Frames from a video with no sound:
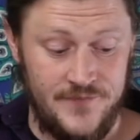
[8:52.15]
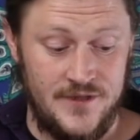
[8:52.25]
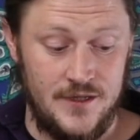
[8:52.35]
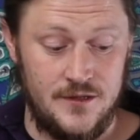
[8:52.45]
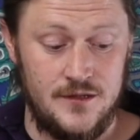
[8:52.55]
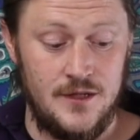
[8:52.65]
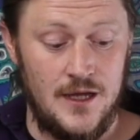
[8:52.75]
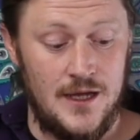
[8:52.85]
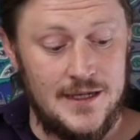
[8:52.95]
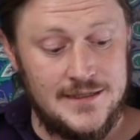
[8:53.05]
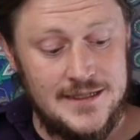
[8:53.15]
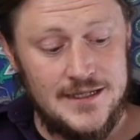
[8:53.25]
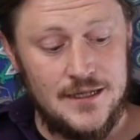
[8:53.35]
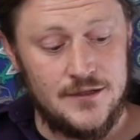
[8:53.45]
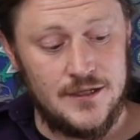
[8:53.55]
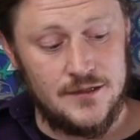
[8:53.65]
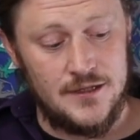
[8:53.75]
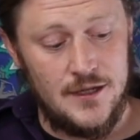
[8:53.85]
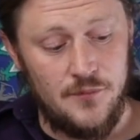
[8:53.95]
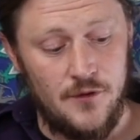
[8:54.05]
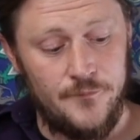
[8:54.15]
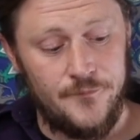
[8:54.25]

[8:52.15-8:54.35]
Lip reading: to D as an example.